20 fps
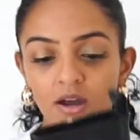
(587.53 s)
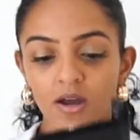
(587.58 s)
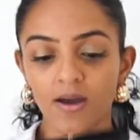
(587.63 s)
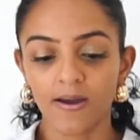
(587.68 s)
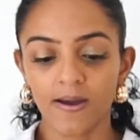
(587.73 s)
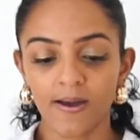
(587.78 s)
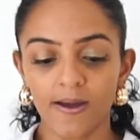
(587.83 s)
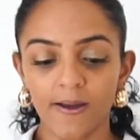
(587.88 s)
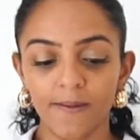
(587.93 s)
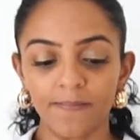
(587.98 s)

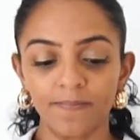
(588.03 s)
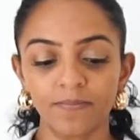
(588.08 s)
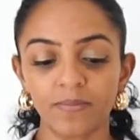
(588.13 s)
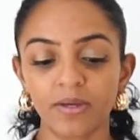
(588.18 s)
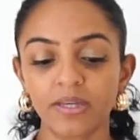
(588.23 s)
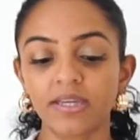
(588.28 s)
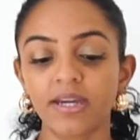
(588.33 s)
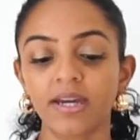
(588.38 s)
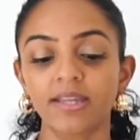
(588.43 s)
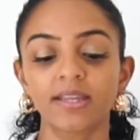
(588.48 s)

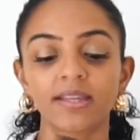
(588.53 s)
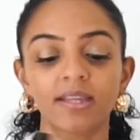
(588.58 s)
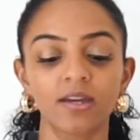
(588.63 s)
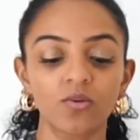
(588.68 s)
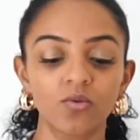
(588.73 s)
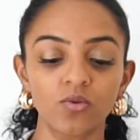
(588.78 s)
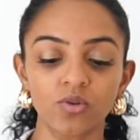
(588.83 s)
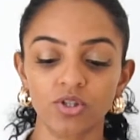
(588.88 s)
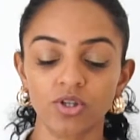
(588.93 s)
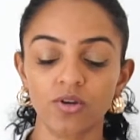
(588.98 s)
But yeah, then they
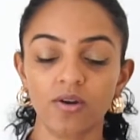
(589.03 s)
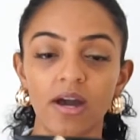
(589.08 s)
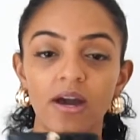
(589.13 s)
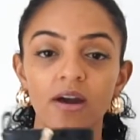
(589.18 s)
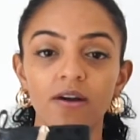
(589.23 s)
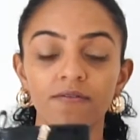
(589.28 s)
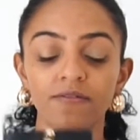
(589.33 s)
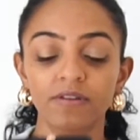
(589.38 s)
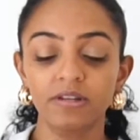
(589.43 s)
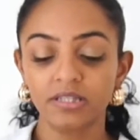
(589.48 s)
also
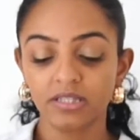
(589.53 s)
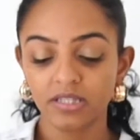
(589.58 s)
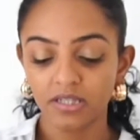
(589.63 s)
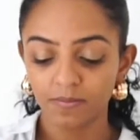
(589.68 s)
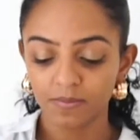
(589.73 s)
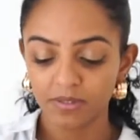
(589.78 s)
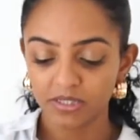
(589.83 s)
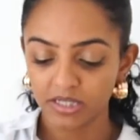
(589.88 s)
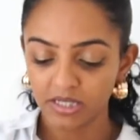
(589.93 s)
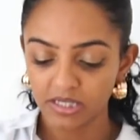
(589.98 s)
have a
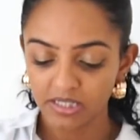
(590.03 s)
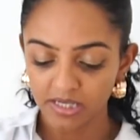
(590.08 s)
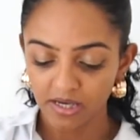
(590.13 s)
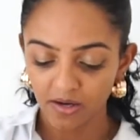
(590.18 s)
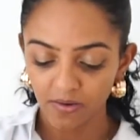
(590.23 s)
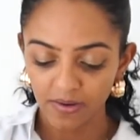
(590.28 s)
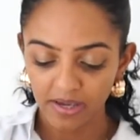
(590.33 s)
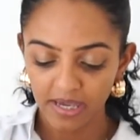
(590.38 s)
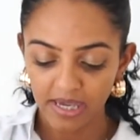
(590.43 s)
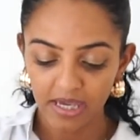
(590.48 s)
zip
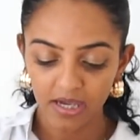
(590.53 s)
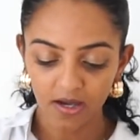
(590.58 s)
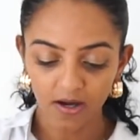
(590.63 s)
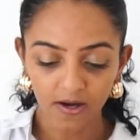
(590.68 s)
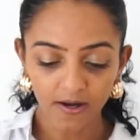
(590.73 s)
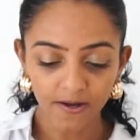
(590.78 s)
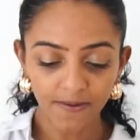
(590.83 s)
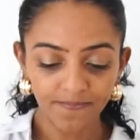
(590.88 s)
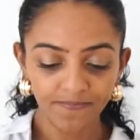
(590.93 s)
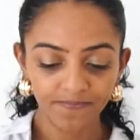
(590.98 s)
detail
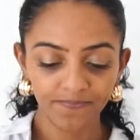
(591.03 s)
here.